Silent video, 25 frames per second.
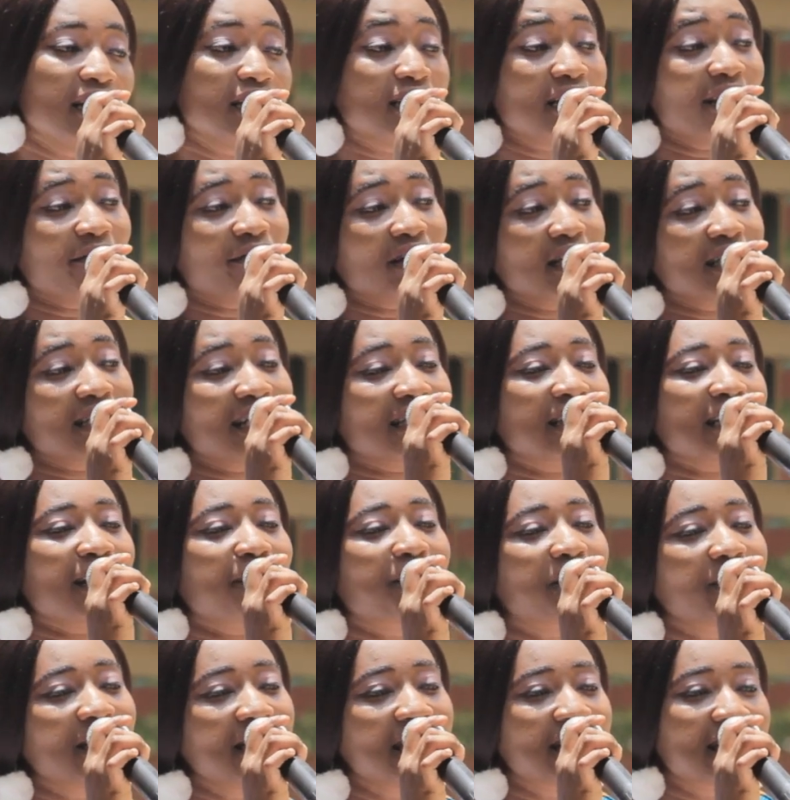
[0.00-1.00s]
It's ever set
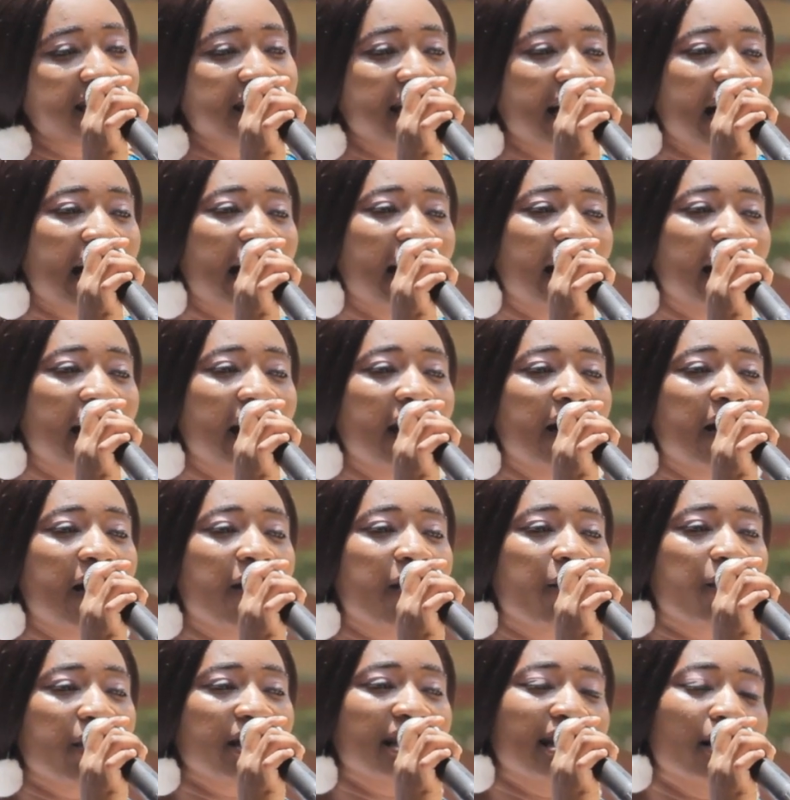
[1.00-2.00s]
up when you see her.
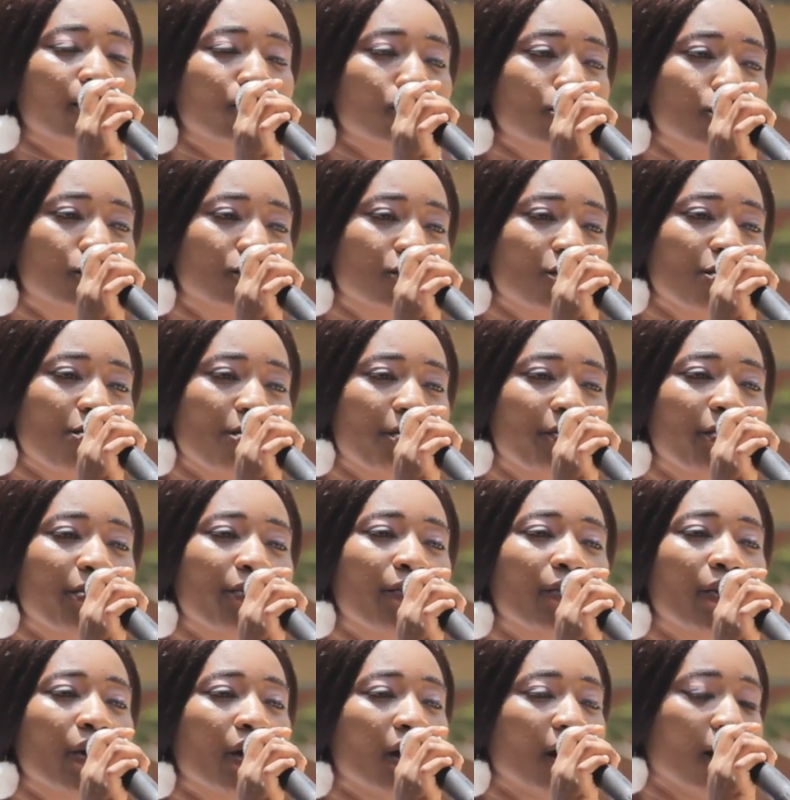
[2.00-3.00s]
When you have a stove,
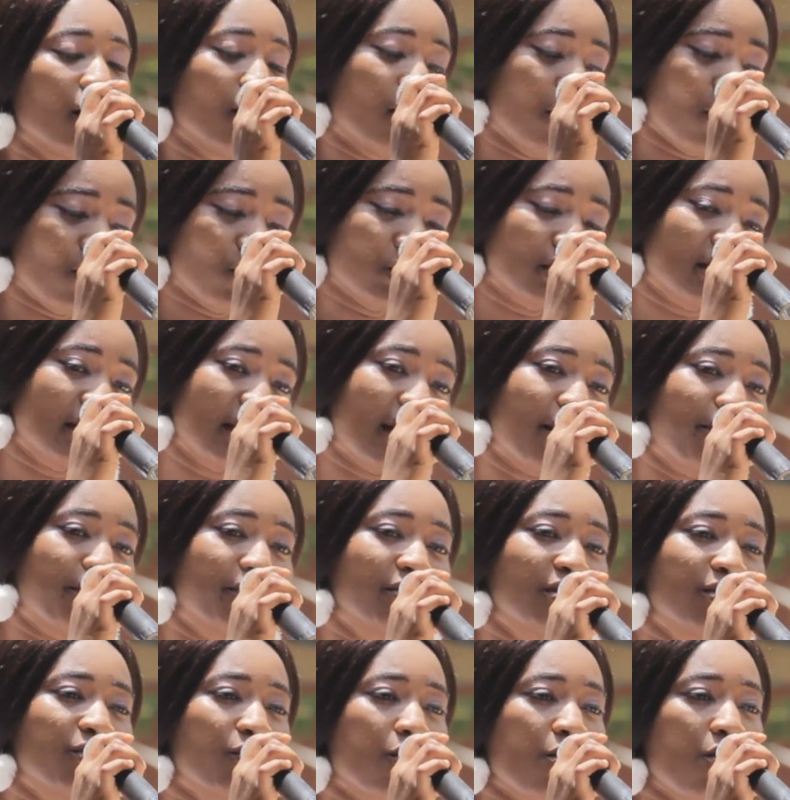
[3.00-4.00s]
a
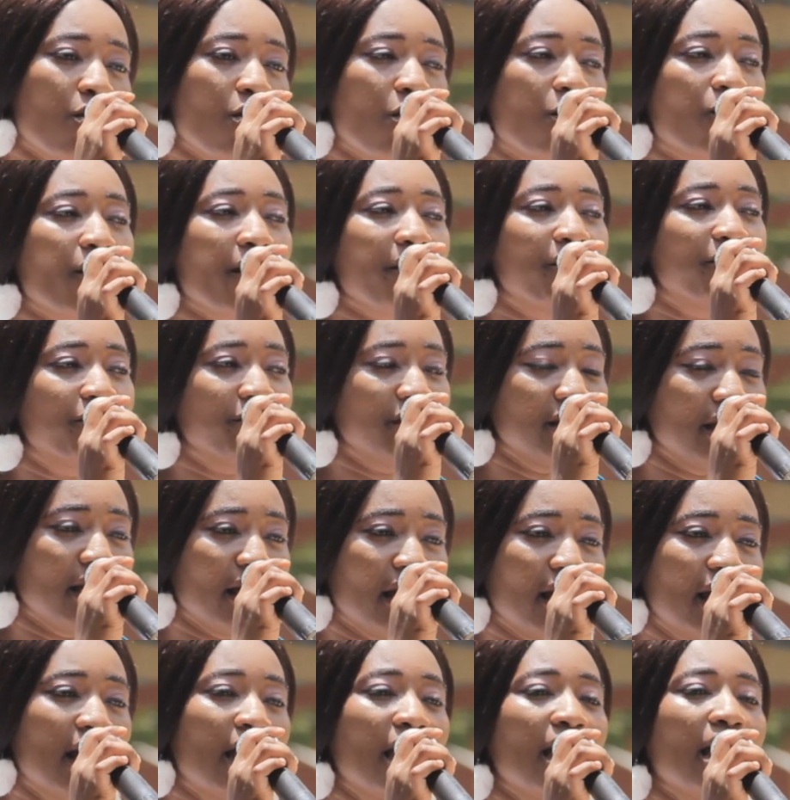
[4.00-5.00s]
tap, no, what
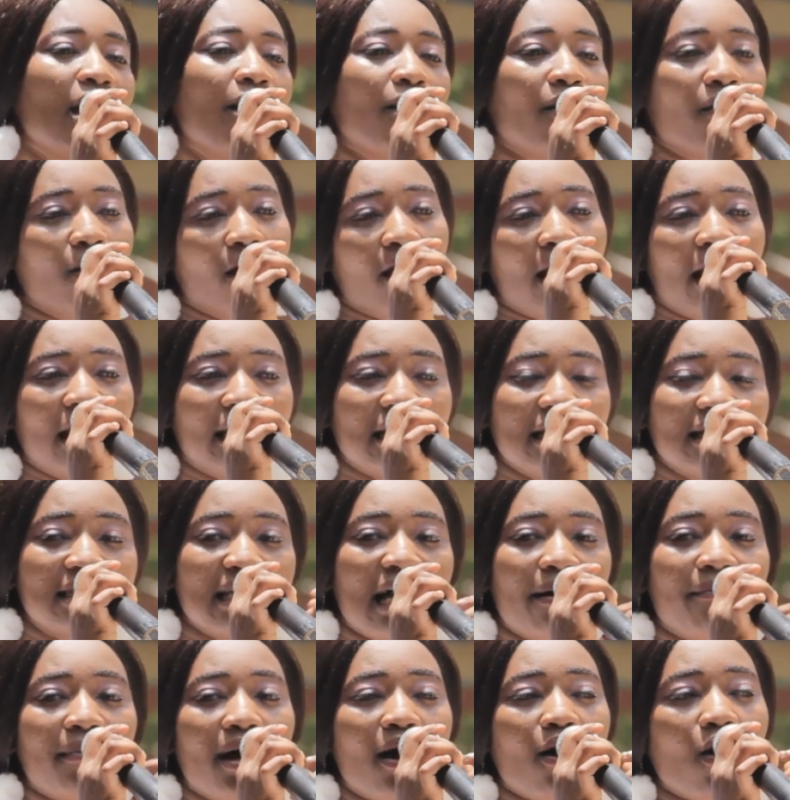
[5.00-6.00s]
be.
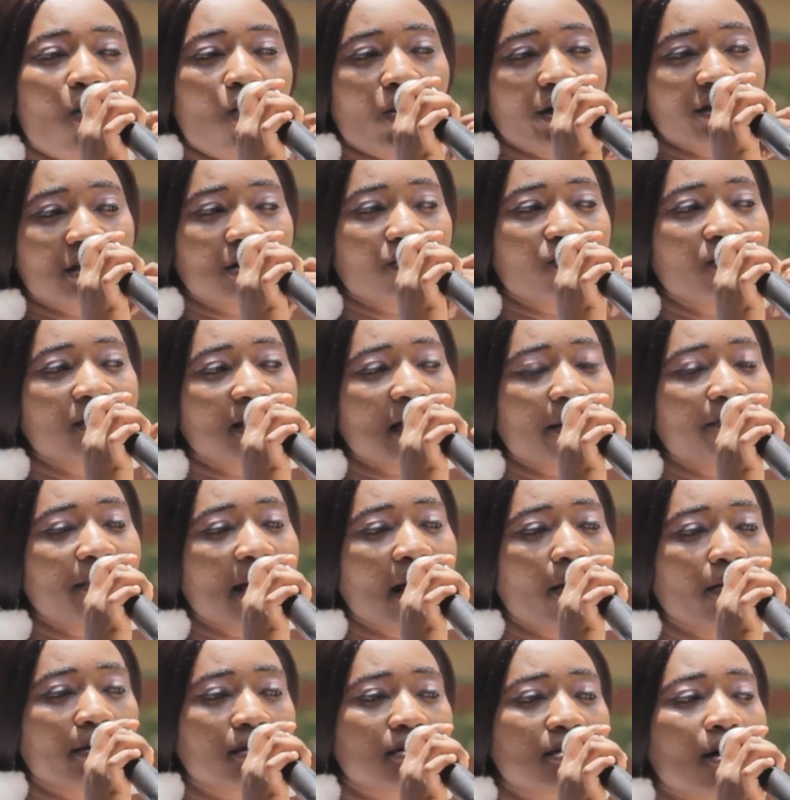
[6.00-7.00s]
Anytime I wash on, I
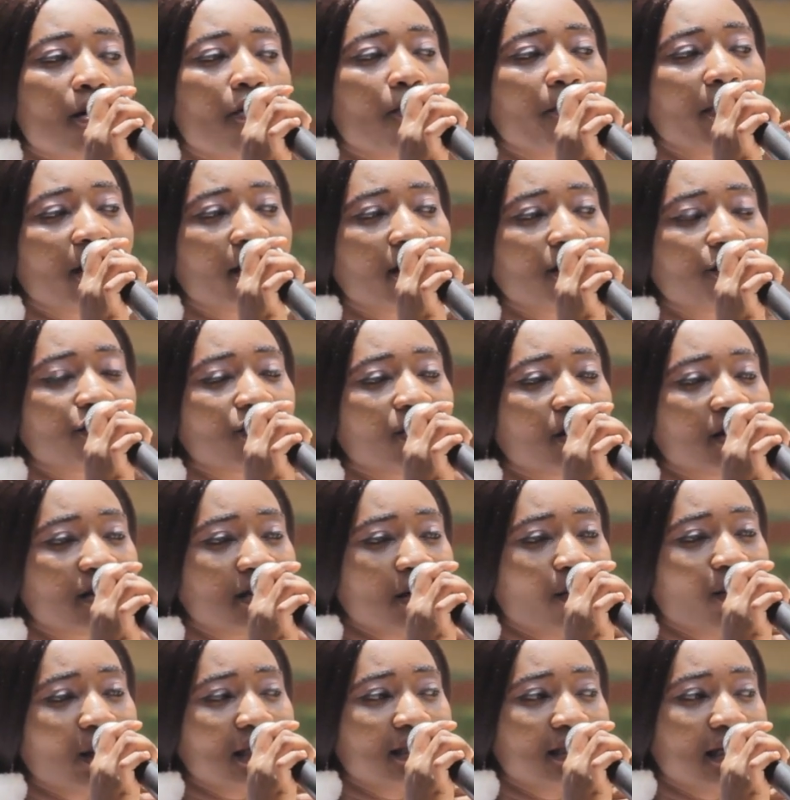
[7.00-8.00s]
was so making sure
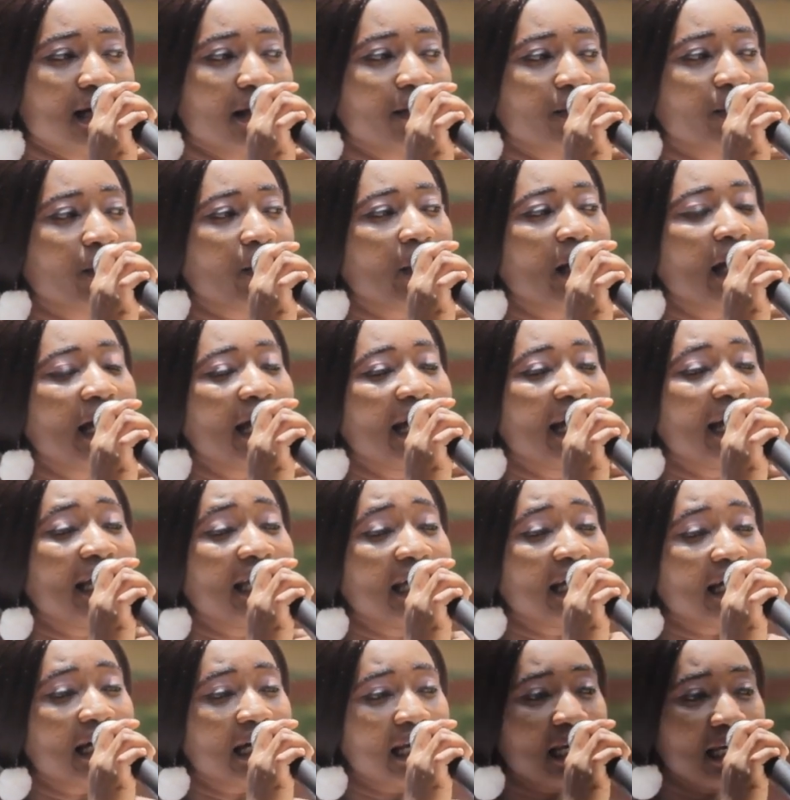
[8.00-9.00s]
the water no,
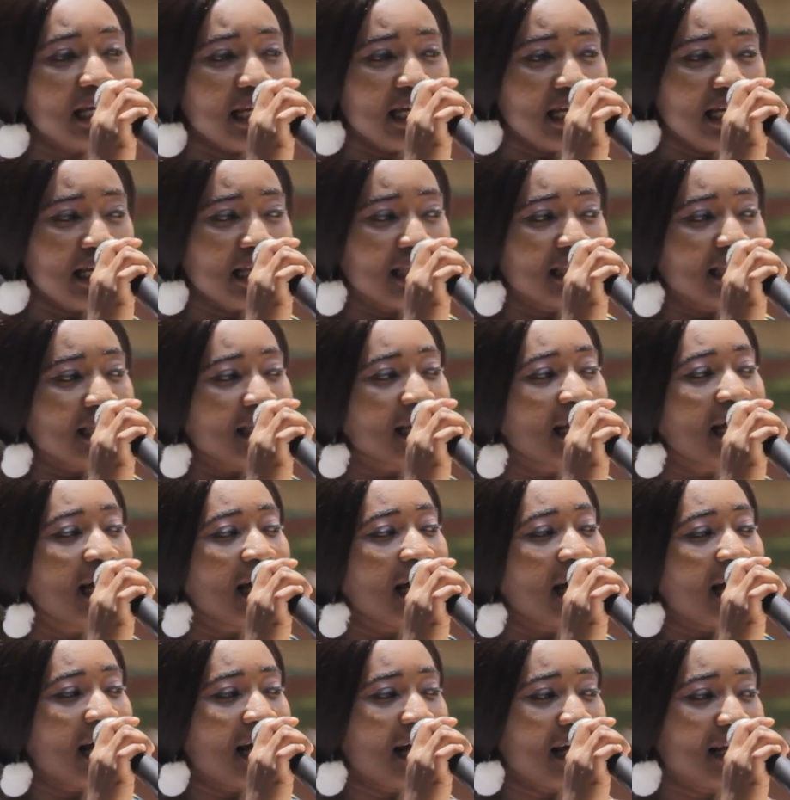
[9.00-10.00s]
you
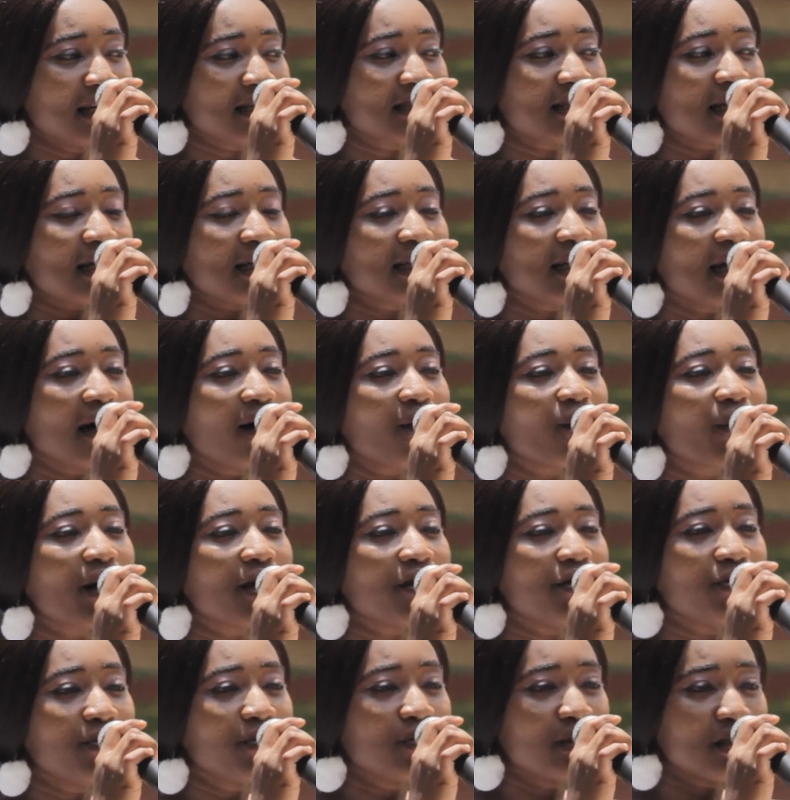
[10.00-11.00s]
clean. And sana,
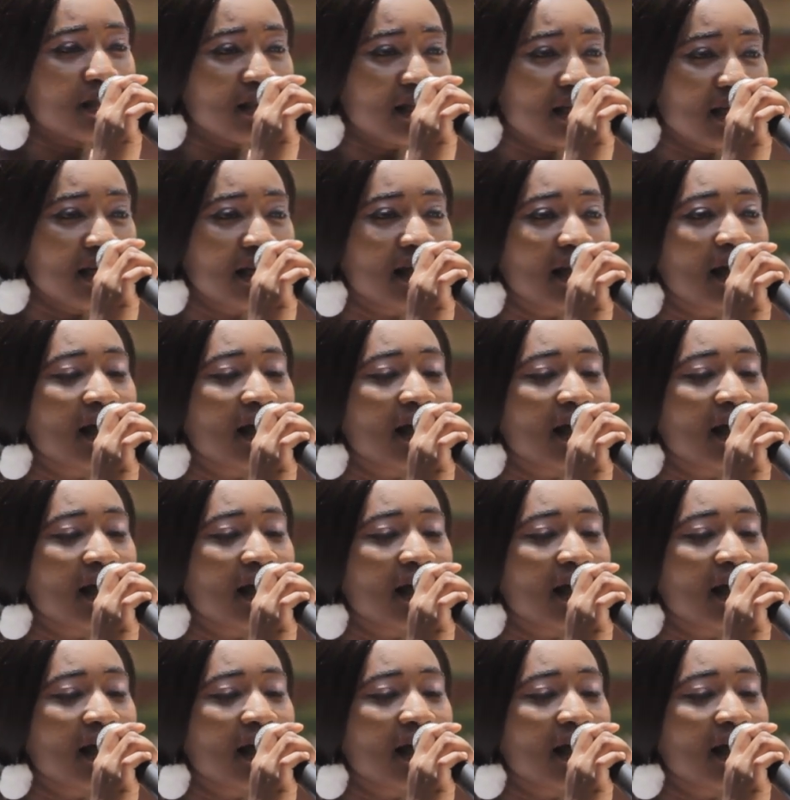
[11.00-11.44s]
what you use.